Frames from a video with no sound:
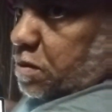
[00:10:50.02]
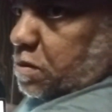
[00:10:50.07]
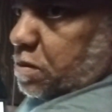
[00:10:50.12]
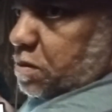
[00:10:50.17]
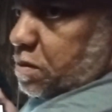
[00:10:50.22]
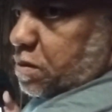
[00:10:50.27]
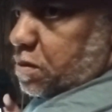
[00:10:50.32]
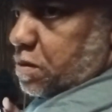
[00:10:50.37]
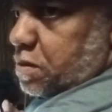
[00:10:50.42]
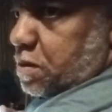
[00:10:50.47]

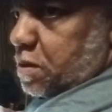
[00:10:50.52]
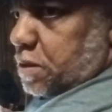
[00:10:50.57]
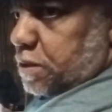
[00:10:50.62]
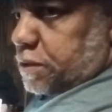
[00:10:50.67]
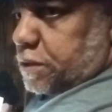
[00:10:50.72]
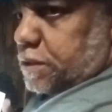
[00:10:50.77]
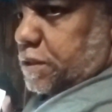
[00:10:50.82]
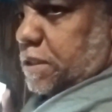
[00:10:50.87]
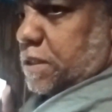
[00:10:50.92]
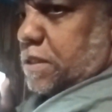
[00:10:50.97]
let's
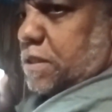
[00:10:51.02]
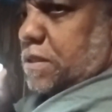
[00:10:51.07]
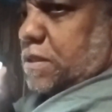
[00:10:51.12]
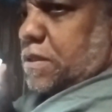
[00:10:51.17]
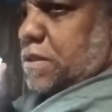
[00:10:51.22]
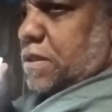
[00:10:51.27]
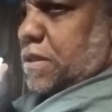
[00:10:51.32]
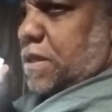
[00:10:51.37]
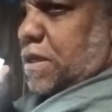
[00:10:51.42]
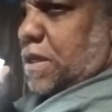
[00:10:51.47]
see.
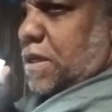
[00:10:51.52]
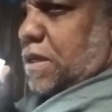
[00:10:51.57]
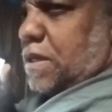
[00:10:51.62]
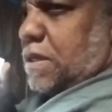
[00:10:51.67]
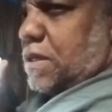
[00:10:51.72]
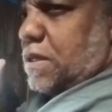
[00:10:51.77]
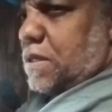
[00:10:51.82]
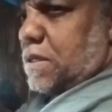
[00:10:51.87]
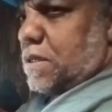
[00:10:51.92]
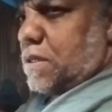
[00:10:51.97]

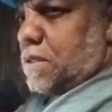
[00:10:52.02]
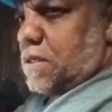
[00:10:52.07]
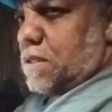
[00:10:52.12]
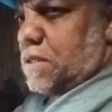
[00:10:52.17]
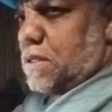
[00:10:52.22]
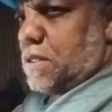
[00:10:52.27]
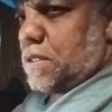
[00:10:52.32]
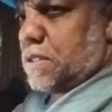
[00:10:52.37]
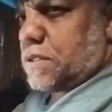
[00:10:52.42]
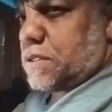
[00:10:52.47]

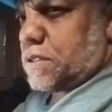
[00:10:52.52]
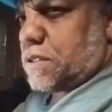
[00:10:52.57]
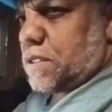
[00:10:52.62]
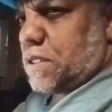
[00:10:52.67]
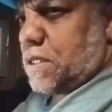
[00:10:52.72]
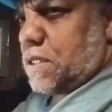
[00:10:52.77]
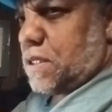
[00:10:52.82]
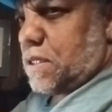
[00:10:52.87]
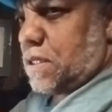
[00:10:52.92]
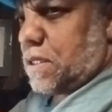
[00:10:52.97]
Let's
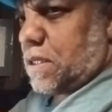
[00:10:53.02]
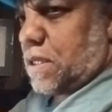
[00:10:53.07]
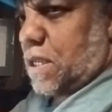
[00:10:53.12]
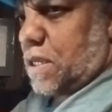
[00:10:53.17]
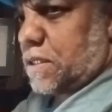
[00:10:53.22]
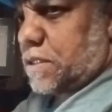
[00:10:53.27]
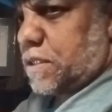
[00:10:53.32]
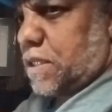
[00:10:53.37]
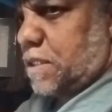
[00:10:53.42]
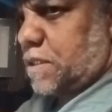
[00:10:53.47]
see.
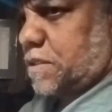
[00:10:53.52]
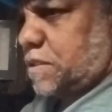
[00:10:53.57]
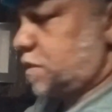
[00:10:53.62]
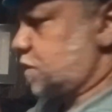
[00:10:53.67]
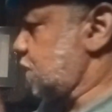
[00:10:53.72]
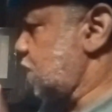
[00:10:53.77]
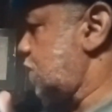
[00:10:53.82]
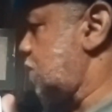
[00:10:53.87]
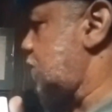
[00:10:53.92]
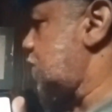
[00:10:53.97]
Gotta take the
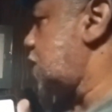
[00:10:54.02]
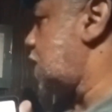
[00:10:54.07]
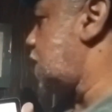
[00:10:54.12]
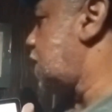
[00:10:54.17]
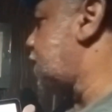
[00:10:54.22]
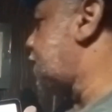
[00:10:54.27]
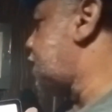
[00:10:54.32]
tone off